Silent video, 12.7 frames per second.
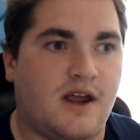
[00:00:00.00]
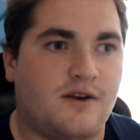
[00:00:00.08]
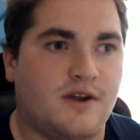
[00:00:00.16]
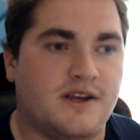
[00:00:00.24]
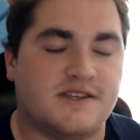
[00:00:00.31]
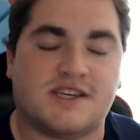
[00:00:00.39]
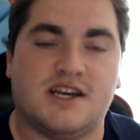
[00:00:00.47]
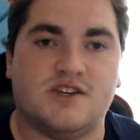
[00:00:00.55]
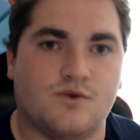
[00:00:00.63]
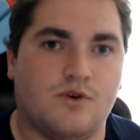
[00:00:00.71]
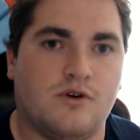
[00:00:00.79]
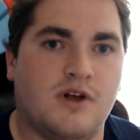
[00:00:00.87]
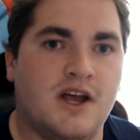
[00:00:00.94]
a
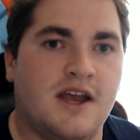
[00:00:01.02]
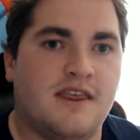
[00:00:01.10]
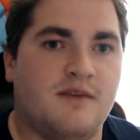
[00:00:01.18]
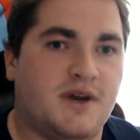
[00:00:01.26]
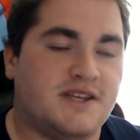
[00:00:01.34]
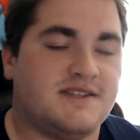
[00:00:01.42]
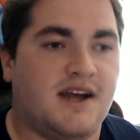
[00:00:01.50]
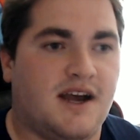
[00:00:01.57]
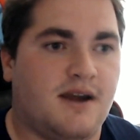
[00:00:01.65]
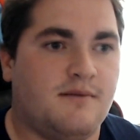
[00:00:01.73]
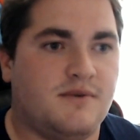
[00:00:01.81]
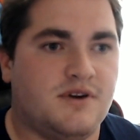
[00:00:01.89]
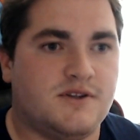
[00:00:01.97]
schedule the best
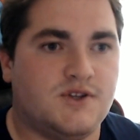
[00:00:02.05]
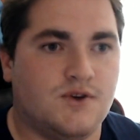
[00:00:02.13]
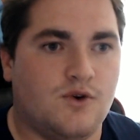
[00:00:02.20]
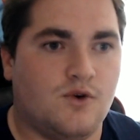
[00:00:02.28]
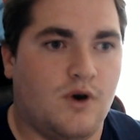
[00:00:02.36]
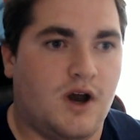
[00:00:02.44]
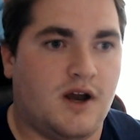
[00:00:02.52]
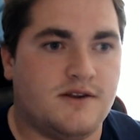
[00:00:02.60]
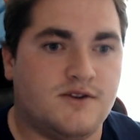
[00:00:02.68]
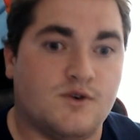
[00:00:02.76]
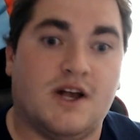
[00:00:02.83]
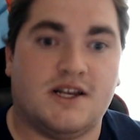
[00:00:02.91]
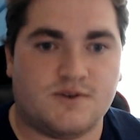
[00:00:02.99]
time uh, to uh, do
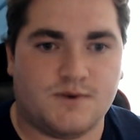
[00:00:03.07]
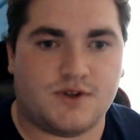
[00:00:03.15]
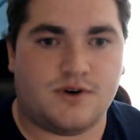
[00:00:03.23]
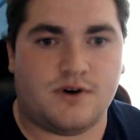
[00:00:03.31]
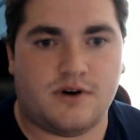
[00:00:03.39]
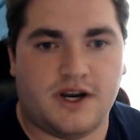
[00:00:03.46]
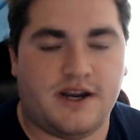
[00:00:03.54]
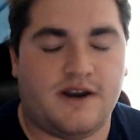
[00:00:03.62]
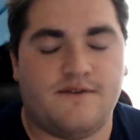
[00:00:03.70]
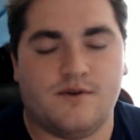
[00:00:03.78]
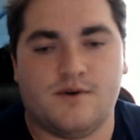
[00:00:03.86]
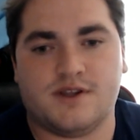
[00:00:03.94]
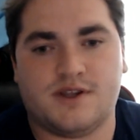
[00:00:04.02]
classes with her and
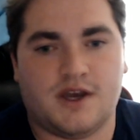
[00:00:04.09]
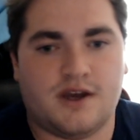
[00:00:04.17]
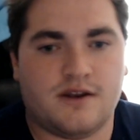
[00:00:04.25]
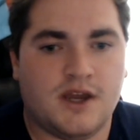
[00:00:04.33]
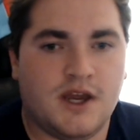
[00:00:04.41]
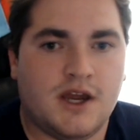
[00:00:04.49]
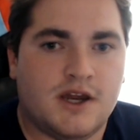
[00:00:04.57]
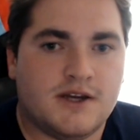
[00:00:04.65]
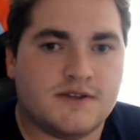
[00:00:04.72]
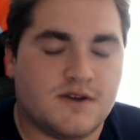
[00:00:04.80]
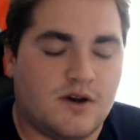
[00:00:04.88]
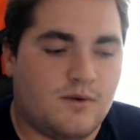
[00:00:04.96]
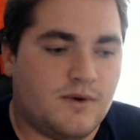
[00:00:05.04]
everything like that
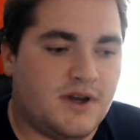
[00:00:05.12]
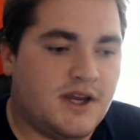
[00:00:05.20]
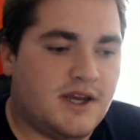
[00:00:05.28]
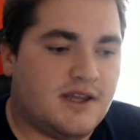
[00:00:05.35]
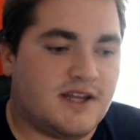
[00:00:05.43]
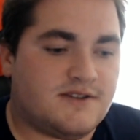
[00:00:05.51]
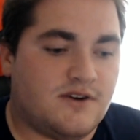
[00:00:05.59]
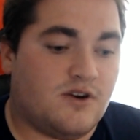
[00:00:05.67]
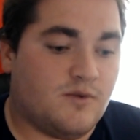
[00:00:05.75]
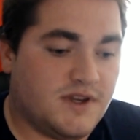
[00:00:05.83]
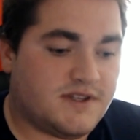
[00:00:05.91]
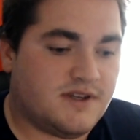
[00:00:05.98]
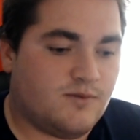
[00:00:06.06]
so uh, that's another
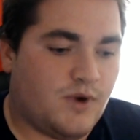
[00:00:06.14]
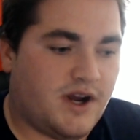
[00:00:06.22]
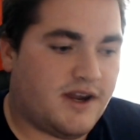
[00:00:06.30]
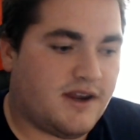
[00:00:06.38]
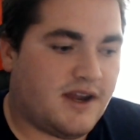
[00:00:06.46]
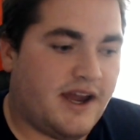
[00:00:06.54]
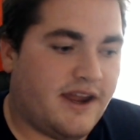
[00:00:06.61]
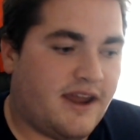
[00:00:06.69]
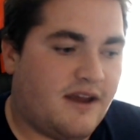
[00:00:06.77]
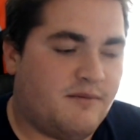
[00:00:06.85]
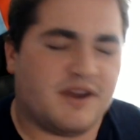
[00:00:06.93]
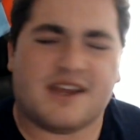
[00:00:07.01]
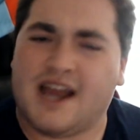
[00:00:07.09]
reason why I have
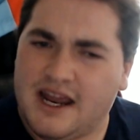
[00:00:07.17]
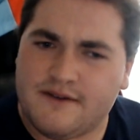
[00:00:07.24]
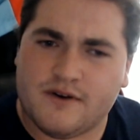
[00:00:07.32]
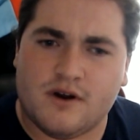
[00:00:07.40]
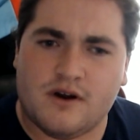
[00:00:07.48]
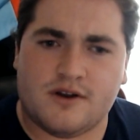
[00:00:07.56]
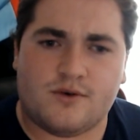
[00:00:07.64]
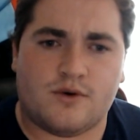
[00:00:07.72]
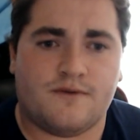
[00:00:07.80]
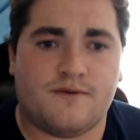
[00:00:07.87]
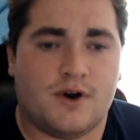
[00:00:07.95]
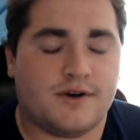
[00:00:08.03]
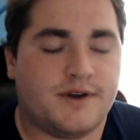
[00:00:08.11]
been kind of under a
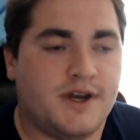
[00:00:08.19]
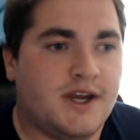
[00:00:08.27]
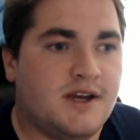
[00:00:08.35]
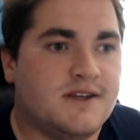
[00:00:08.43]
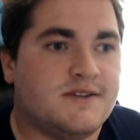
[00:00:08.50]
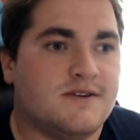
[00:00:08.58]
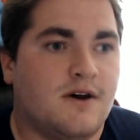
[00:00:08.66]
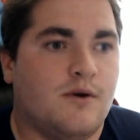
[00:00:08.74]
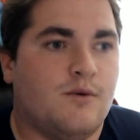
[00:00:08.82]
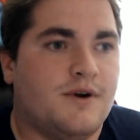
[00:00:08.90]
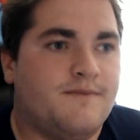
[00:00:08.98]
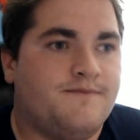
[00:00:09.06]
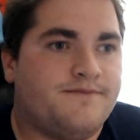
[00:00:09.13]
funk so
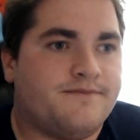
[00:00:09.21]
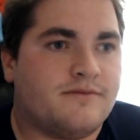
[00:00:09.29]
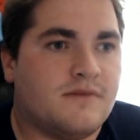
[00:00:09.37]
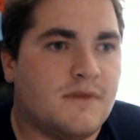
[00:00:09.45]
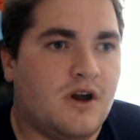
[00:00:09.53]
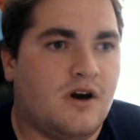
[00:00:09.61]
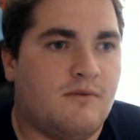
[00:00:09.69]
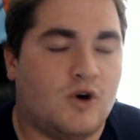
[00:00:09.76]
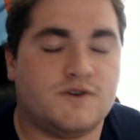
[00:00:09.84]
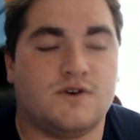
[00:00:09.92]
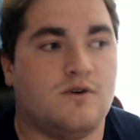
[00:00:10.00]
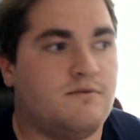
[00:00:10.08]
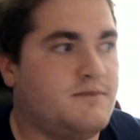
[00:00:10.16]
uh, um
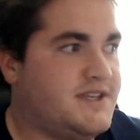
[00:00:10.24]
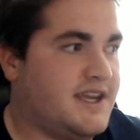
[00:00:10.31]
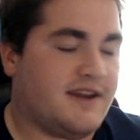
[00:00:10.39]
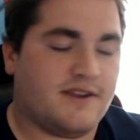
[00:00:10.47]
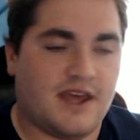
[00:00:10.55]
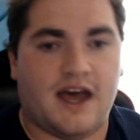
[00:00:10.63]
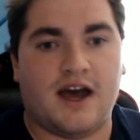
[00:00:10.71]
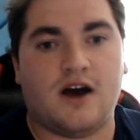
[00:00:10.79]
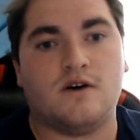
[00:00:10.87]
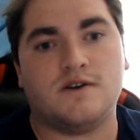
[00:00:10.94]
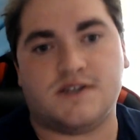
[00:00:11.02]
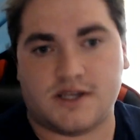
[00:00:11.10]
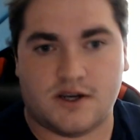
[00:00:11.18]
also I'm taking care of the
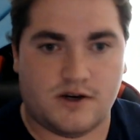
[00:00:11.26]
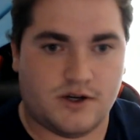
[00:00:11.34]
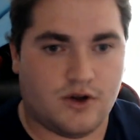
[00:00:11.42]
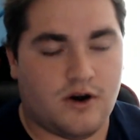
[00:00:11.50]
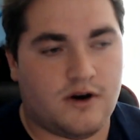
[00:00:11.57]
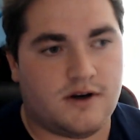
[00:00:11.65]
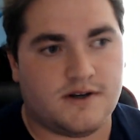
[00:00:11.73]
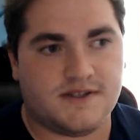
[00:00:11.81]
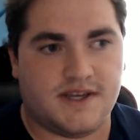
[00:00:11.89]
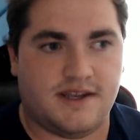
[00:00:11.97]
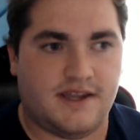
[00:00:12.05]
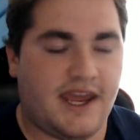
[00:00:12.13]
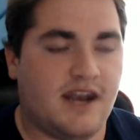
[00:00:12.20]
house and care of dogs
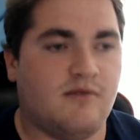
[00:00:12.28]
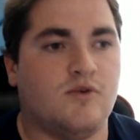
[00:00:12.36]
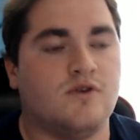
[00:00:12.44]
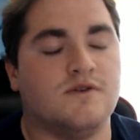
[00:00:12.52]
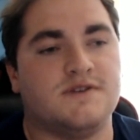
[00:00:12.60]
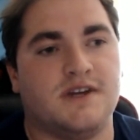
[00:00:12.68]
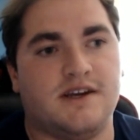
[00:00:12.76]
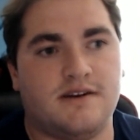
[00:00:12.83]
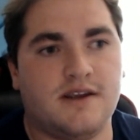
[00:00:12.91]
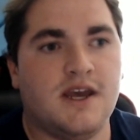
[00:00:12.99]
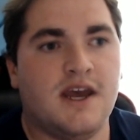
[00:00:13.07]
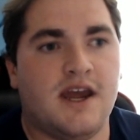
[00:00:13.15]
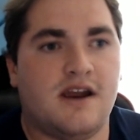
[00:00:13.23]
and animals and
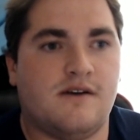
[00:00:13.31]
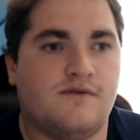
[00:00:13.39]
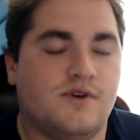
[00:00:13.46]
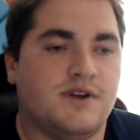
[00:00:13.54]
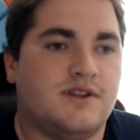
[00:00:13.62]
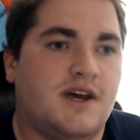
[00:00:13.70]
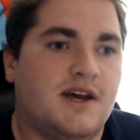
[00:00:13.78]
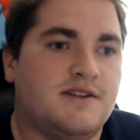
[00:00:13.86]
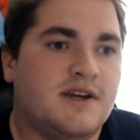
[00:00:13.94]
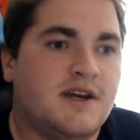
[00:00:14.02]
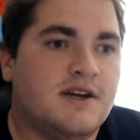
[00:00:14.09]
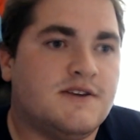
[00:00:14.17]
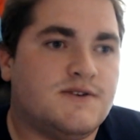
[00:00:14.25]
everything like that
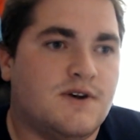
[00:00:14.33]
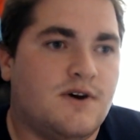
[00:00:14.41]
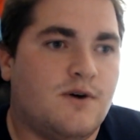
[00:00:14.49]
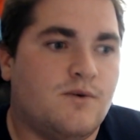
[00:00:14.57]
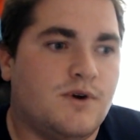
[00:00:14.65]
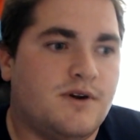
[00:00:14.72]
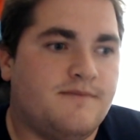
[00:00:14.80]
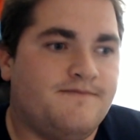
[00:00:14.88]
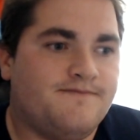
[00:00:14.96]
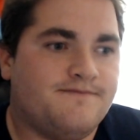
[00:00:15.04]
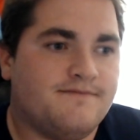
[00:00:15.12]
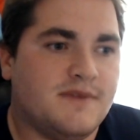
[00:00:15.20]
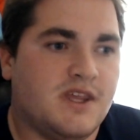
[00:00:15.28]
so
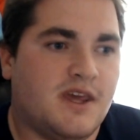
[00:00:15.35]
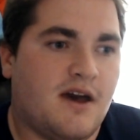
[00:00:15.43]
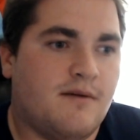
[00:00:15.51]
yeah